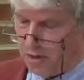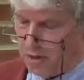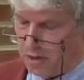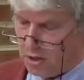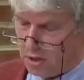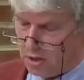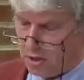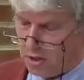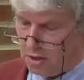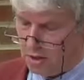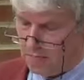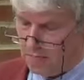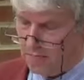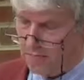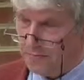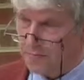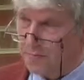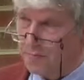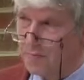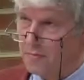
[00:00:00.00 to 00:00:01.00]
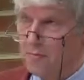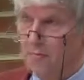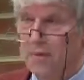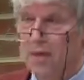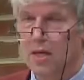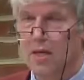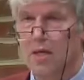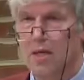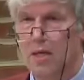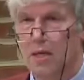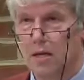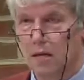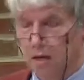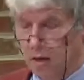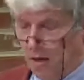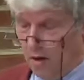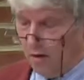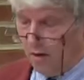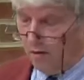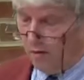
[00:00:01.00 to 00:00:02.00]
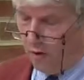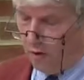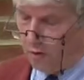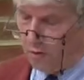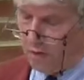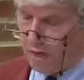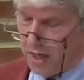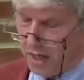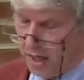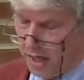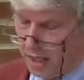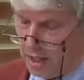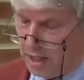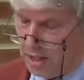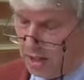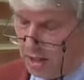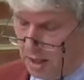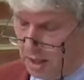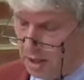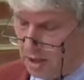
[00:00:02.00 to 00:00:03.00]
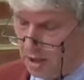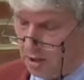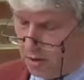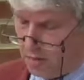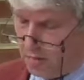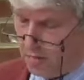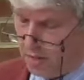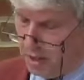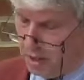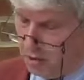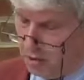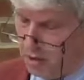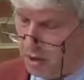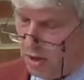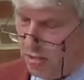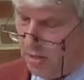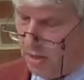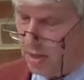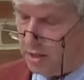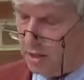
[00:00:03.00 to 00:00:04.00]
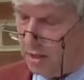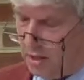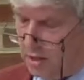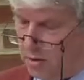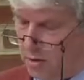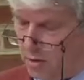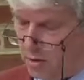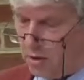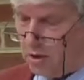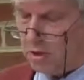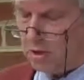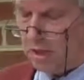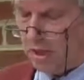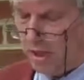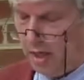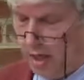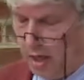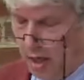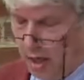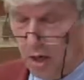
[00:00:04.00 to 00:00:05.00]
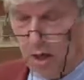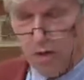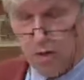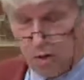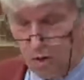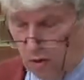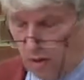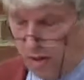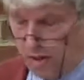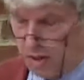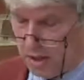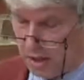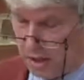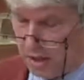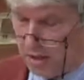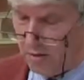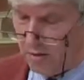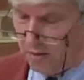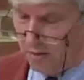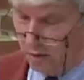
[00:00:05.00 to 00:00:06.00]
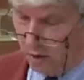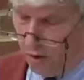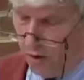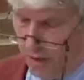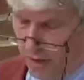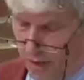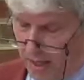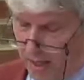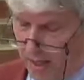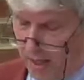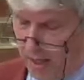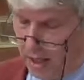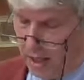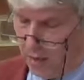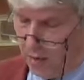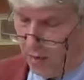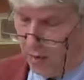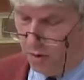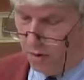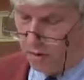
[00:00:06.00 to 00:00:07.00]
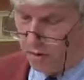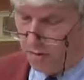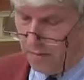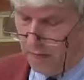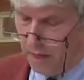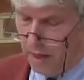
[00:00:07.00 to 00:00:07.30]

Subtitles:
as such." Following his teacher, Bediüzzaman Said Nursi, Gulen says the following, I quote,